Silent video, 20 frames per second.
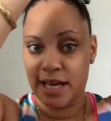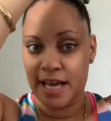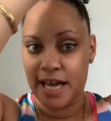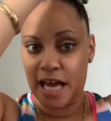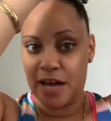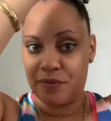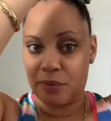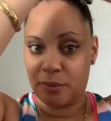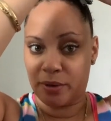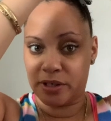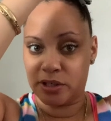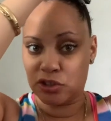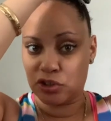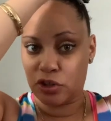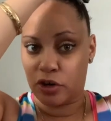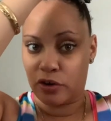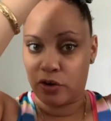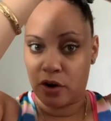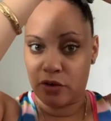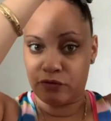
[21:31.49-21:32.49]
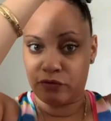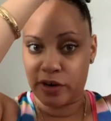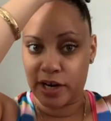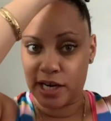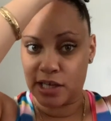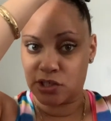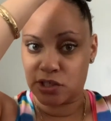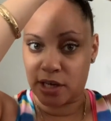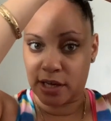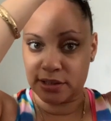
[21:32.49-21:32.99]
if I'm going to start off
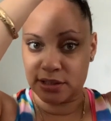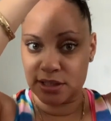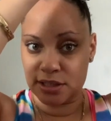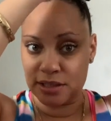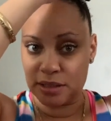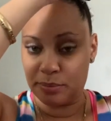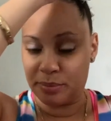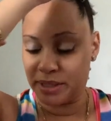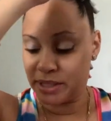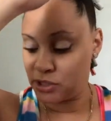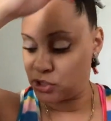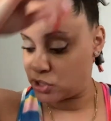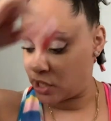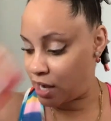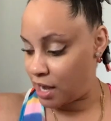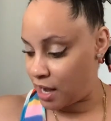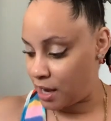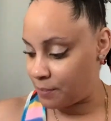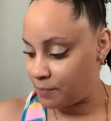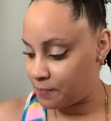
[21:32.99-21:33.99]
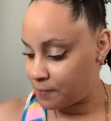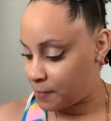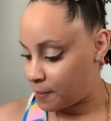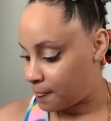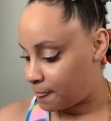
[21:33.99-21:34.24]
fresh, I did the big chop,